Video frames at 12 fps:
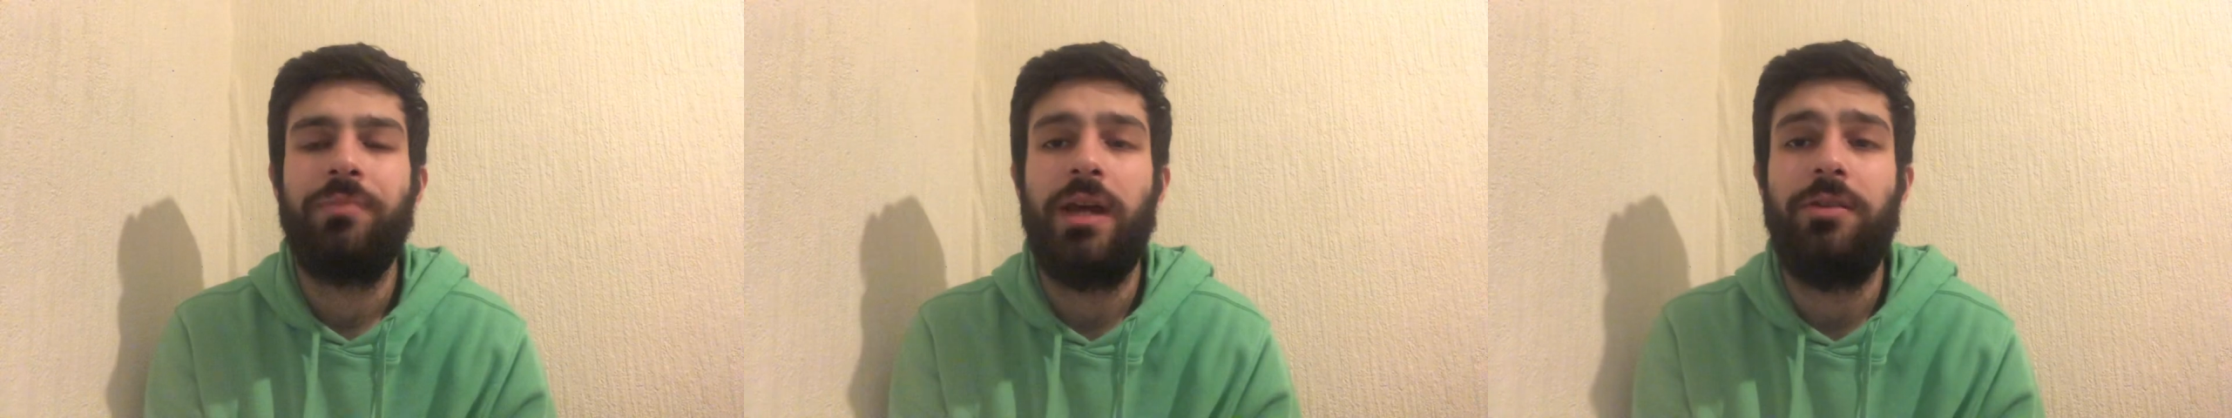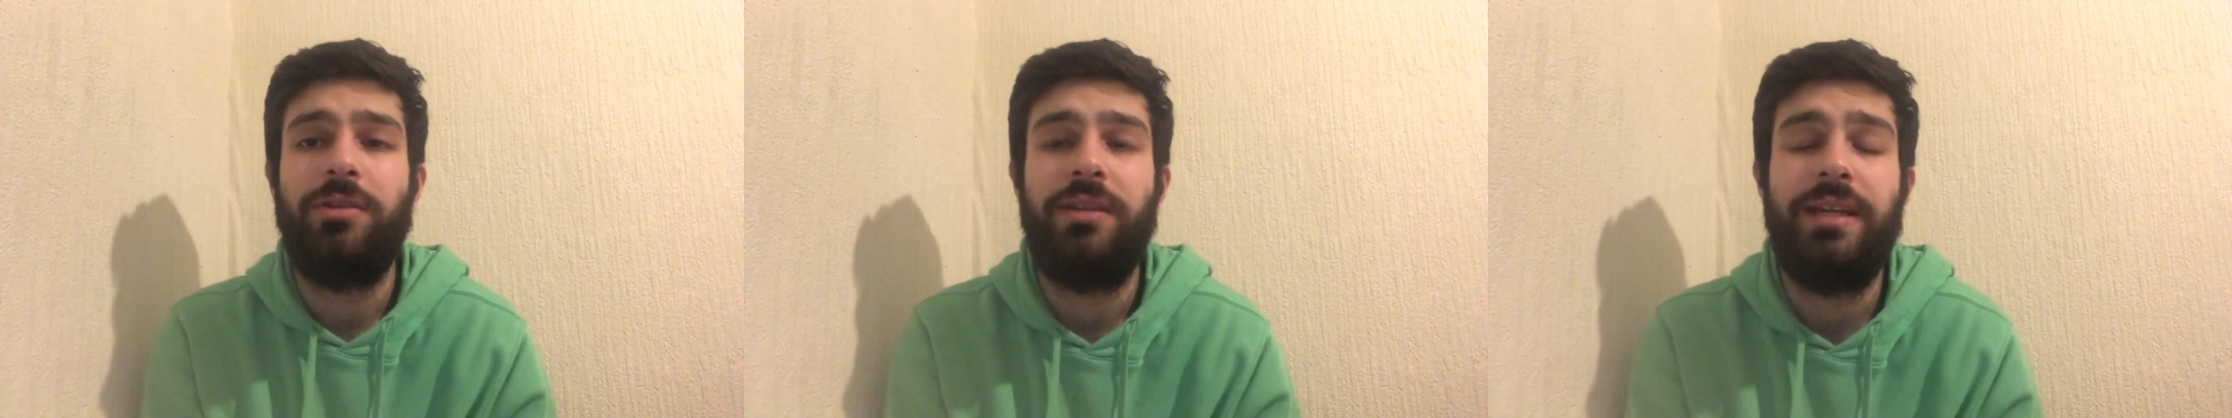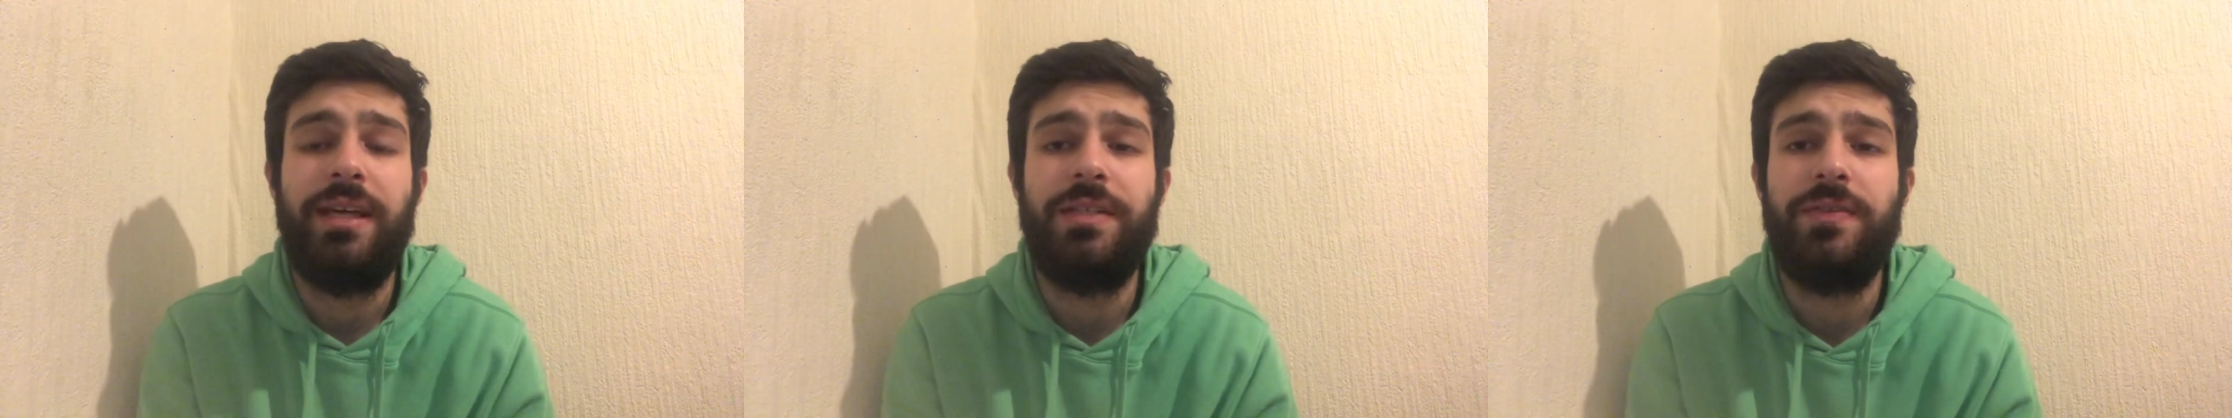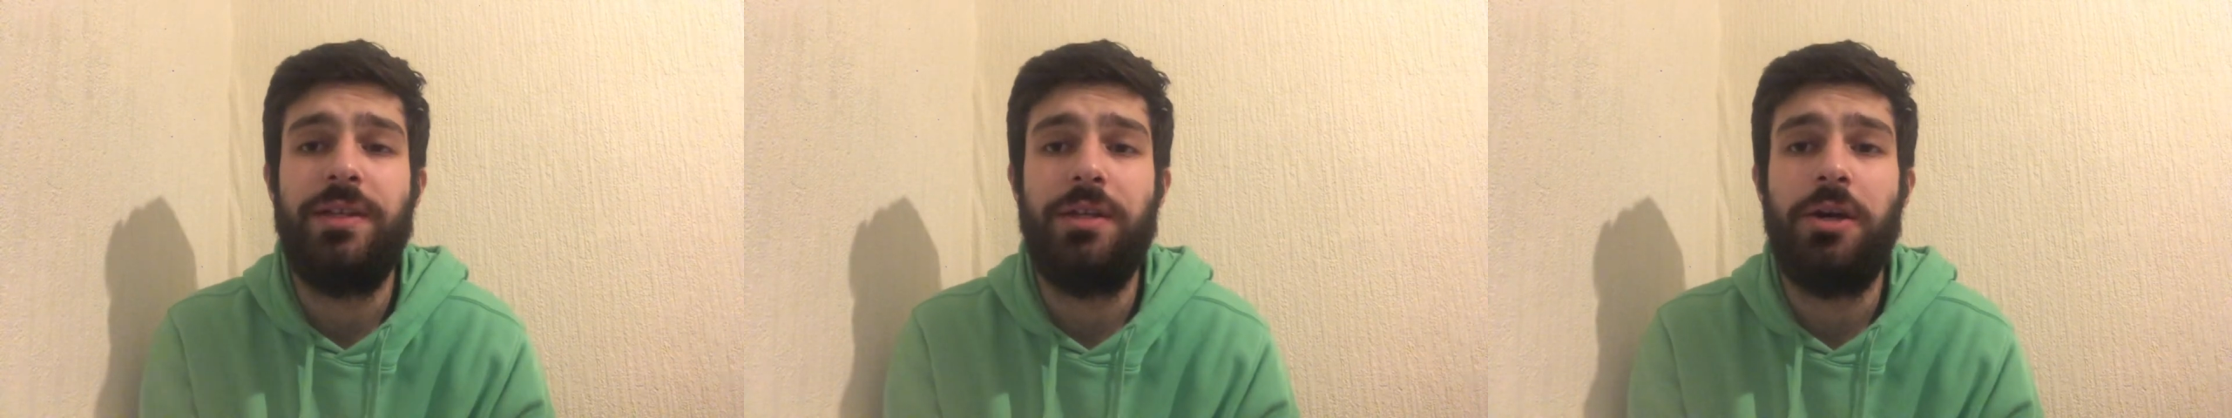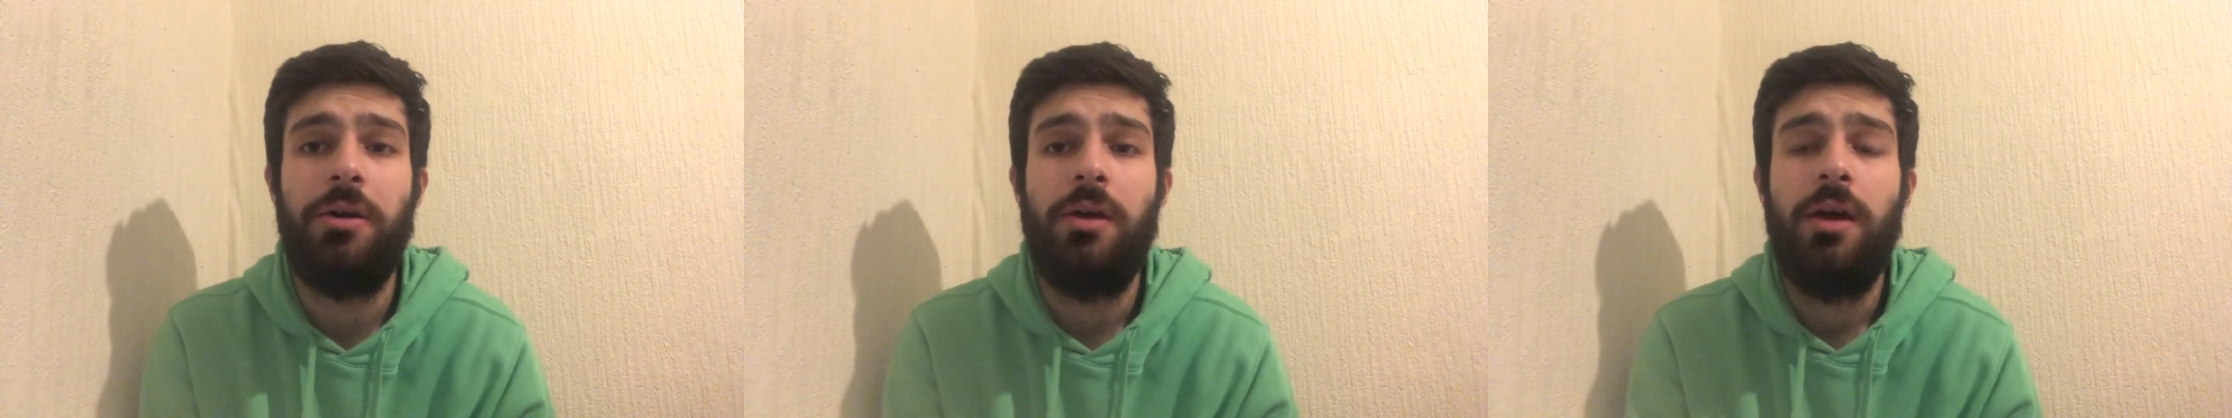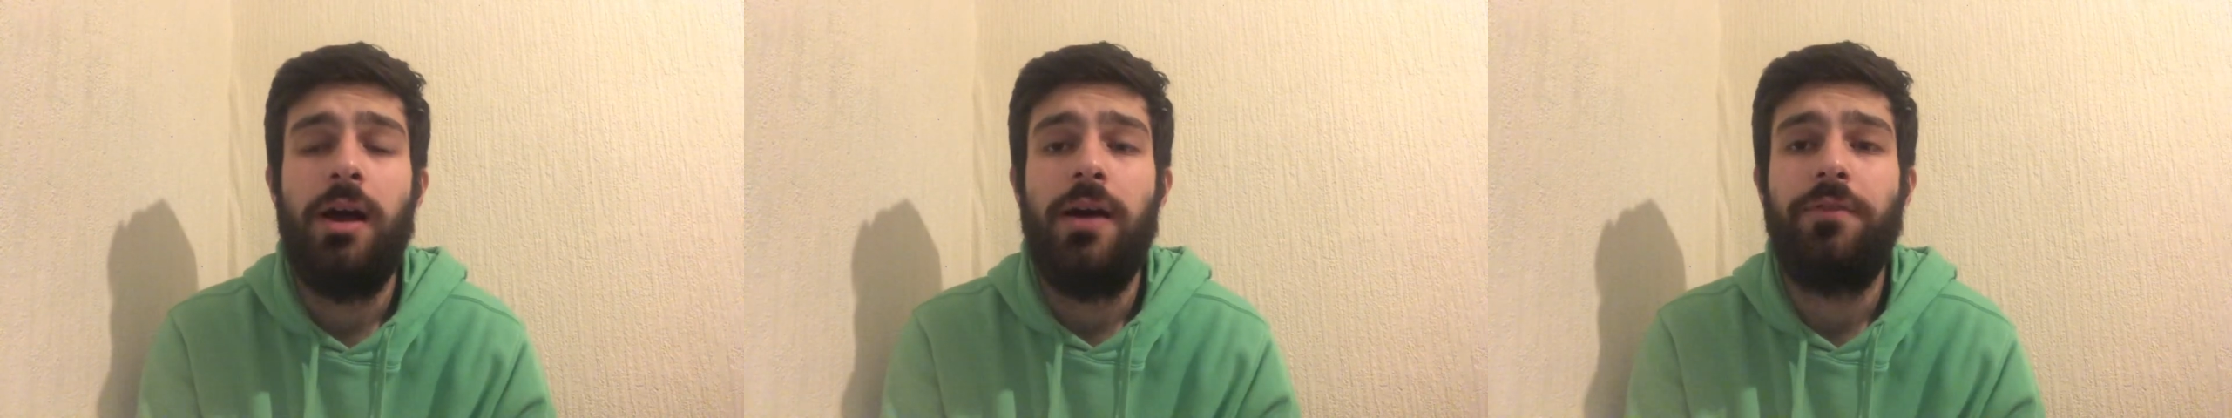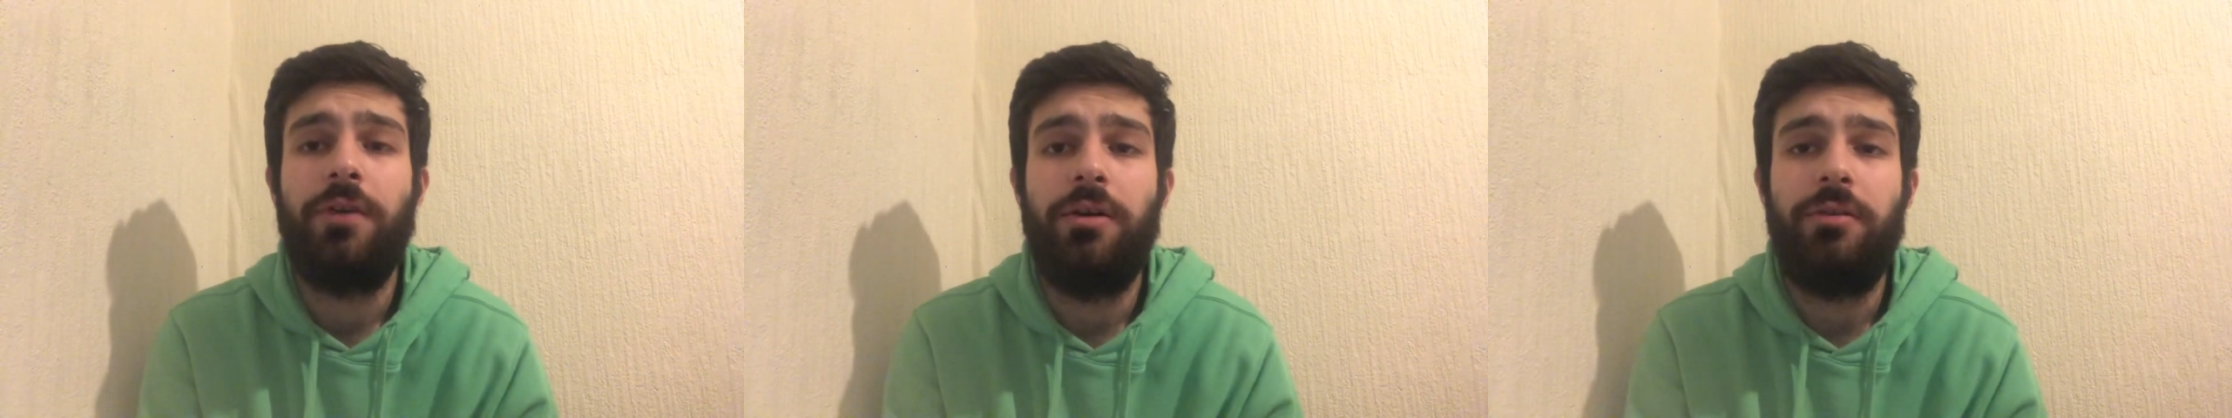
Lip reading: and on today's video, I've got